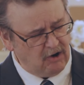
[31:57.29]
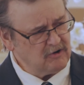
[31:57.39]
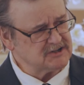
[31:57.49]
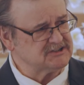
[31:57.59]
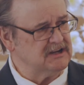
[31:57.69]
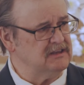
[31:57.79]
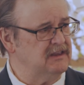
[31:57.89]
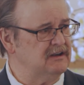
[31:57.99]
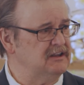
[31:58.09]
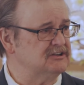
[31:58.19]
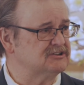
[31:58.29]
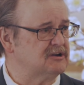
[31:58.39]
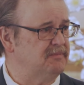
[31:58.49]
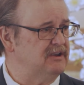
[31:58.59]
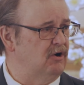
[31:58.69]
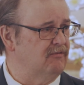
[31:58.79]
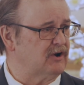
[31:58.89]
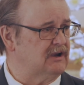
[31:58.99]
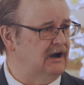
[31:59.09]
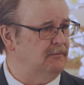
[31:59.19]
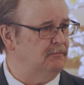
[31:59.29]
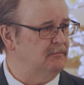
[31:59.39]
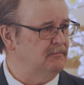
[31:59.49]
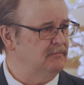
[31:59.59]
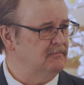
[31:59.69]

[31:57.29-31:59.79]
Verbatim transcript: our sin that needs to be overcome.